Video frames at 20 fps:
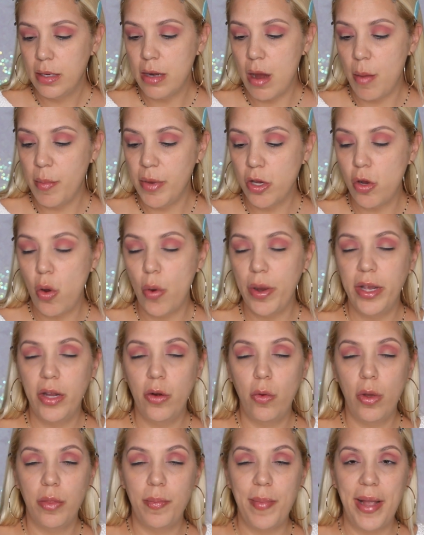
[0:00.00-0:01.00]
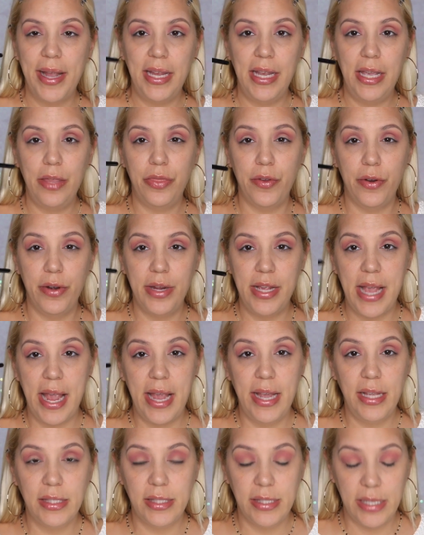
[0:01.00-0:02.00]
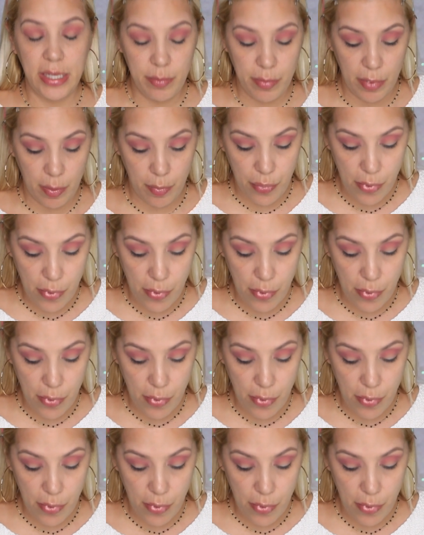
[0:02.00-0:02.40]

Now I'm going to go in with my E38 Sigma